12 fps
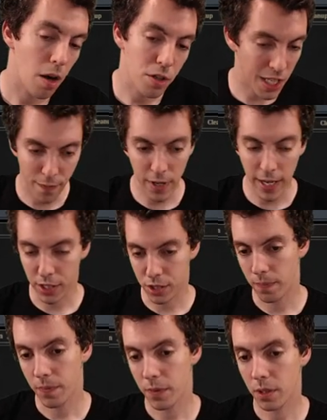Set up for next
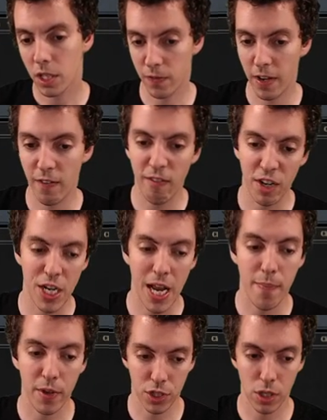turn. Because if, if I,
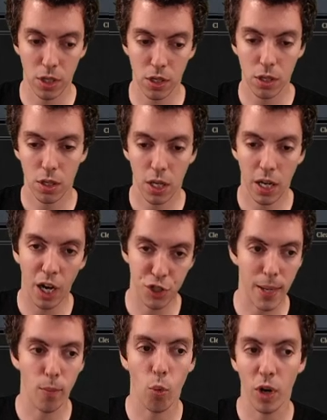jam this turn, I'll
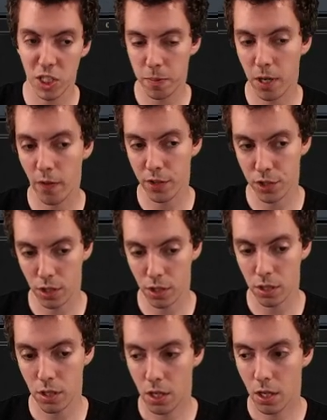jam one spell this
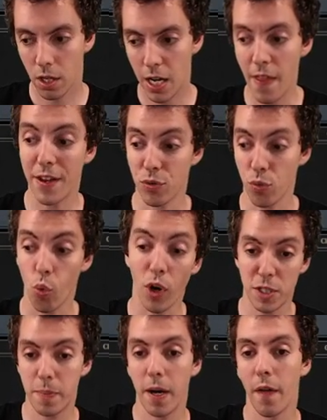turn, and then it's one
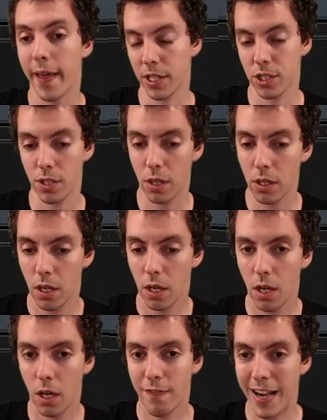spell next turn.
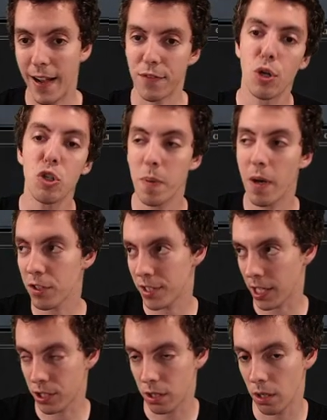If I have two spells
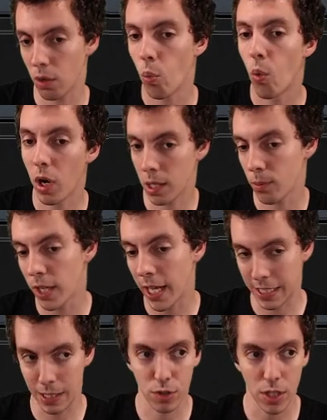next turn, one of them will
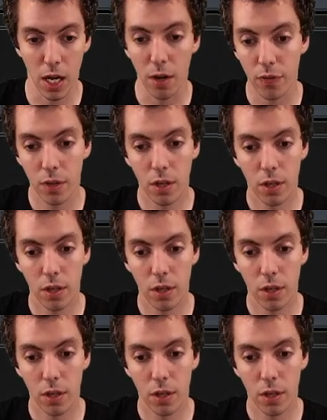likely resolve.